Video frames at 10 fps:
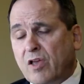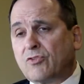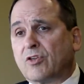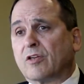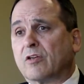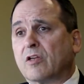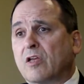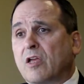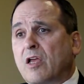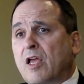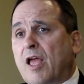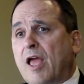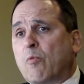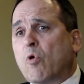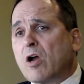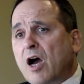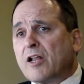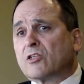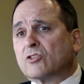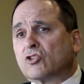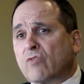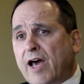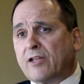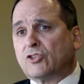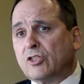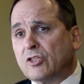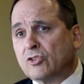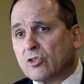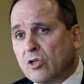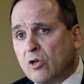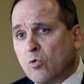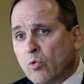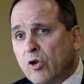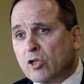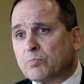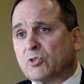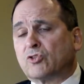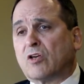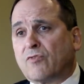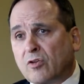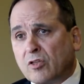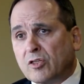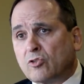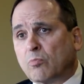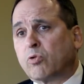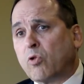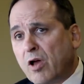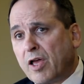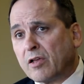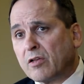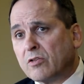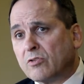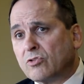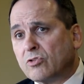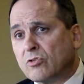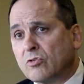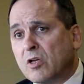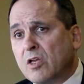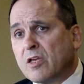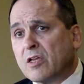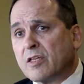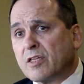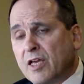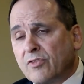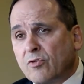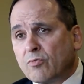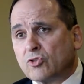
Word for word: facing and what kind of strategies we are specifically deploying to get the